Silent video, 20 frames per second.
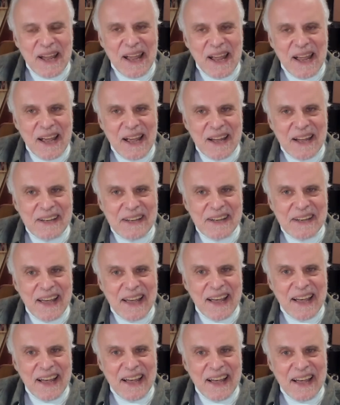And
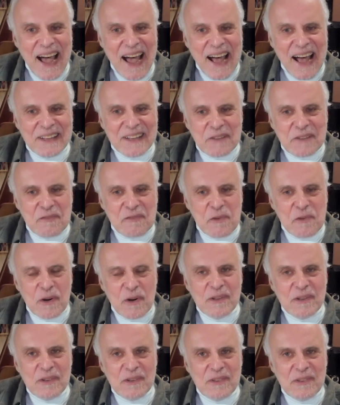I look
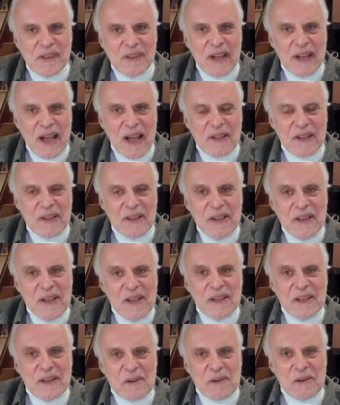forward to seeing how
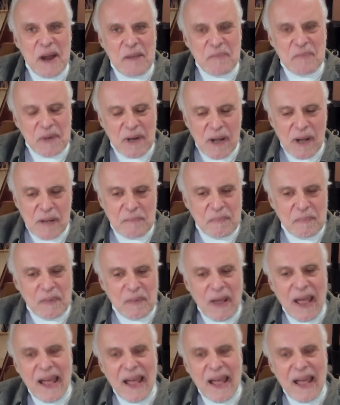you wrap it up.